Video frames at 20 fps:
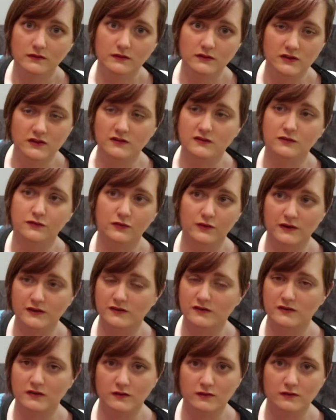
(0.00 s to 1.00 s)
just for
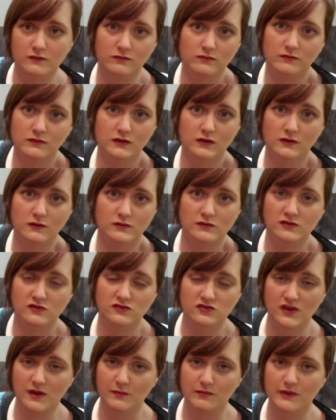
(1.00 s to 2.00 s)
it to lose
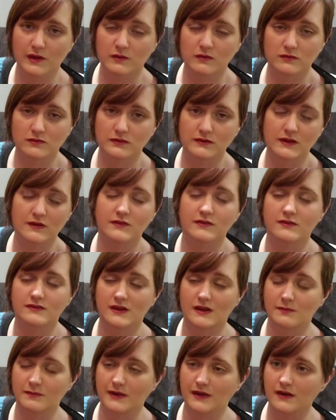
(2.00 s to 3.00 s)
its shape. That would
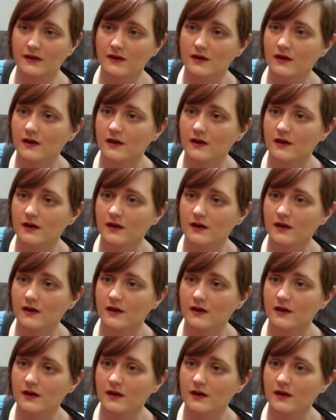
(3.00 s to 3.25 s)
devastate me.